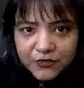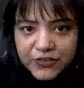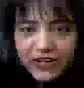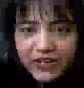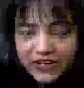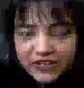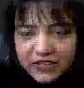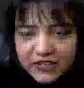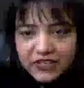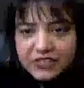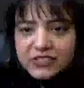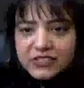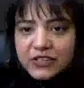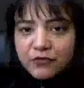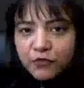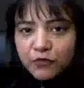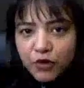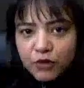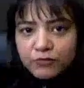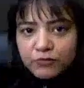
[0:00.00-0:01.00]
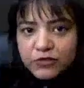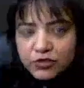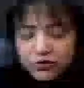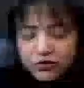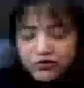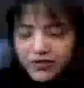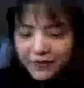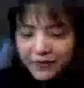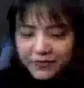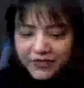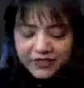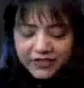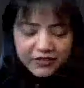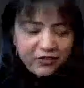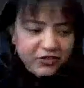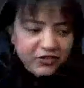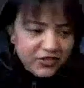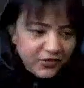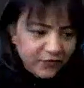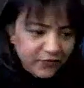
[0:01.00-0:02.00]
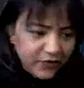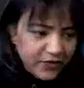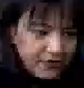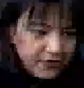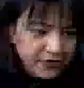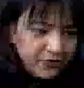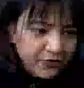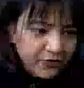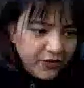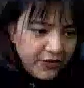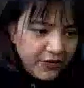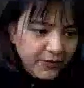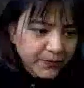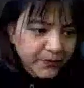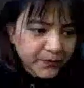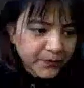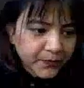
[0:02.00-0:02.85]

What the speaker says: of tenderness and warmth to something or someone, okay?